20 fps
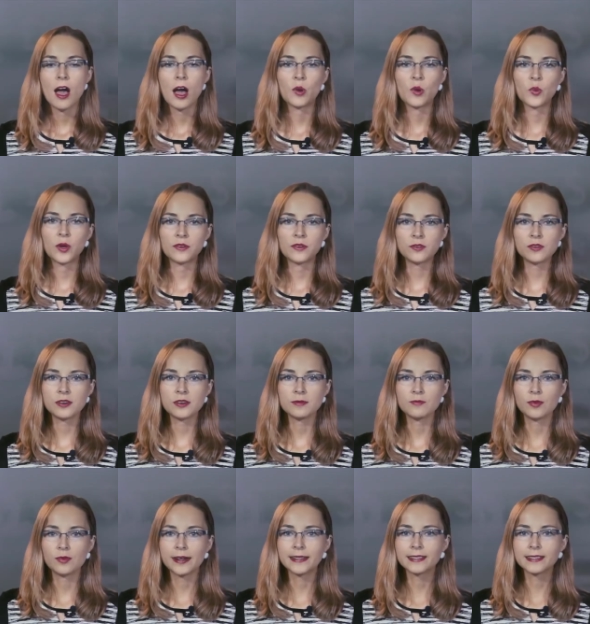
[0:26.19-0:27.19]
However,
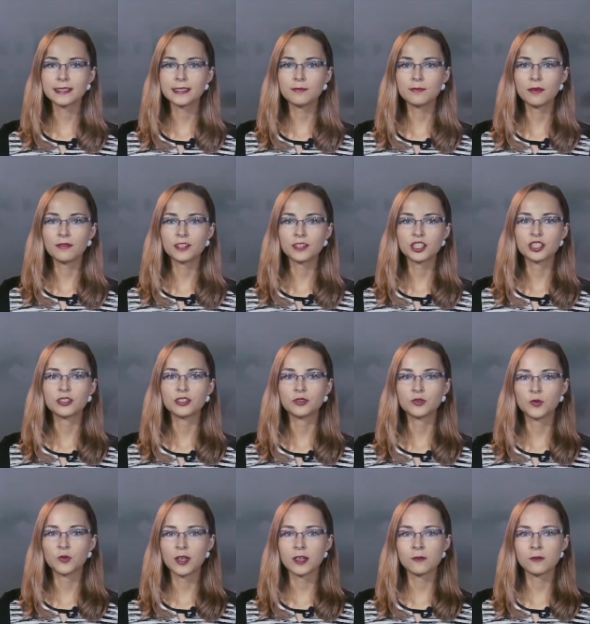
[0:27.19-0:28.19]
in practice,
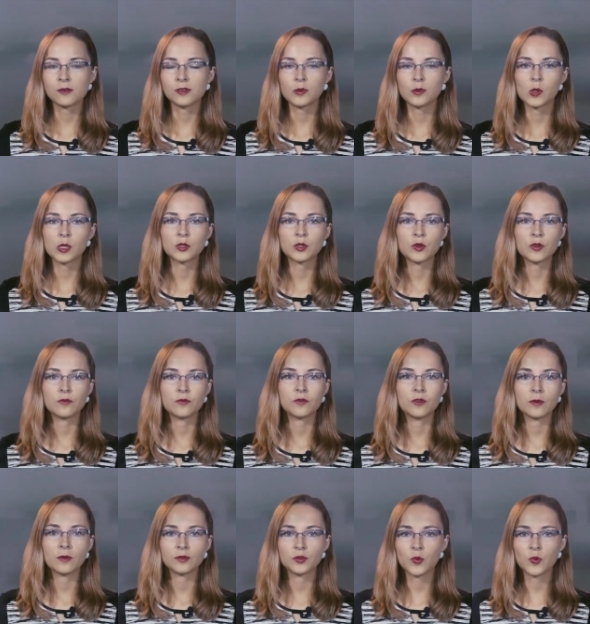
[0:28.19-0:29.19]
professional traders return
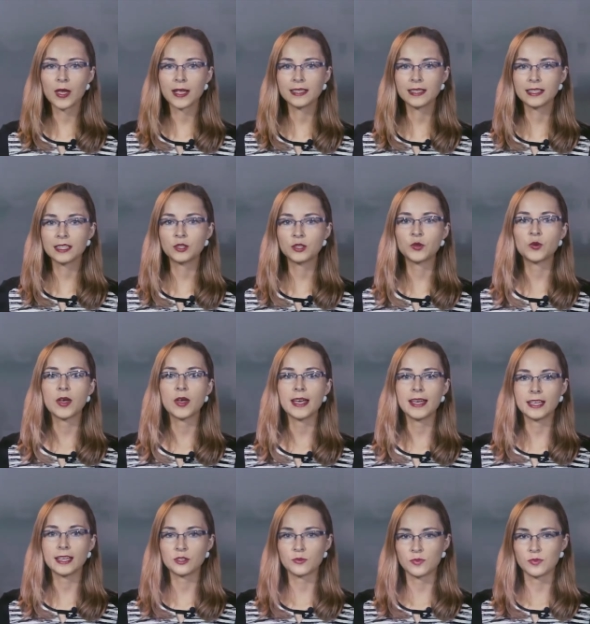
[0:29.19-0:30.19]
from 20 to
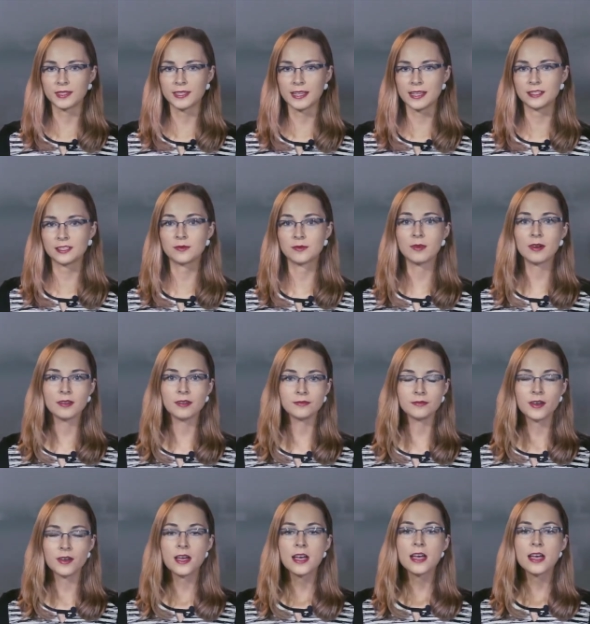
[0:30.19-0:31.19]
80% a
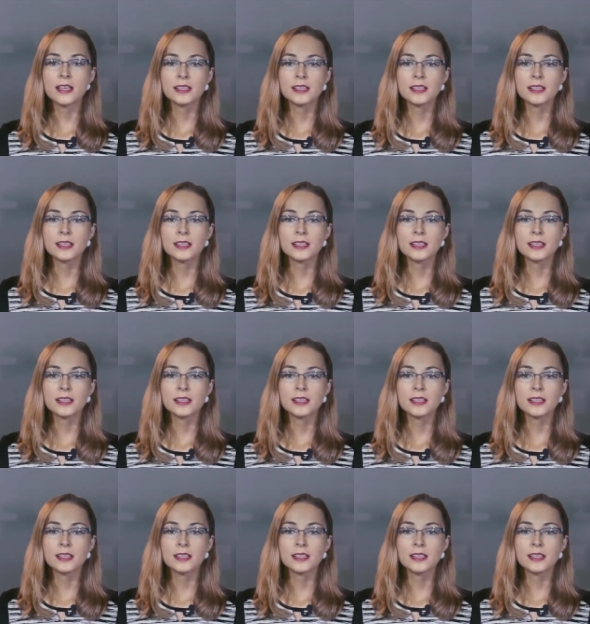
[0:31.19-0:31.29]
month,